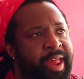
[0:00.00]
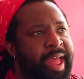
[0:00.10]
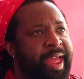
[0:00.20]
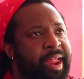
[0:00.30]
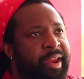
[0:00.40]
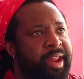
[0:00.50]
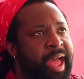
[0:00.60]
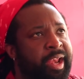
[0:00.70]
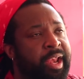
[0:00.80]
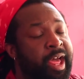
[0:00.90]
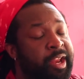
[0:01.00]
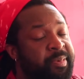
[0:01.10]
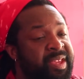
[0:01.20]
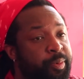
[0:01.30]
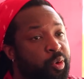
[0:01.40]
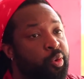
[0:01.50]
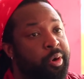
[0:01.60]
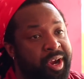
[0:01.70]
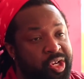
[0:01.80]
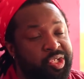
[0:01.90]
and a lot of people who
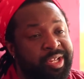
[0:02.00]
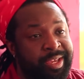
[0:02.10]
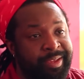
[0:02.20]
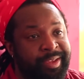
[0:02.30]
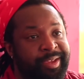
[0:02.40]
were actually